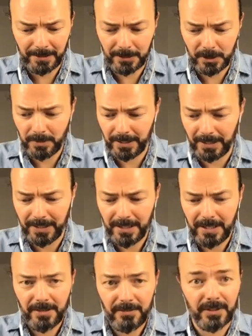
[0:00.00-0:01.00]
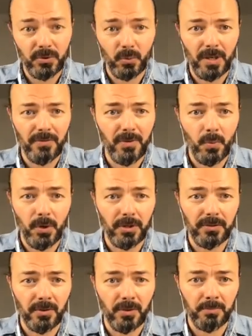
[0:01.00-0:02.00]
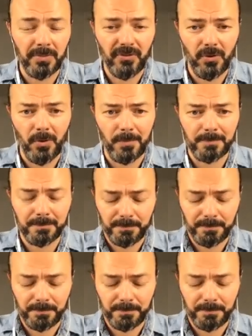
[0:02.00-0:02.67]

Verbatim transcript: display that you never worked on before.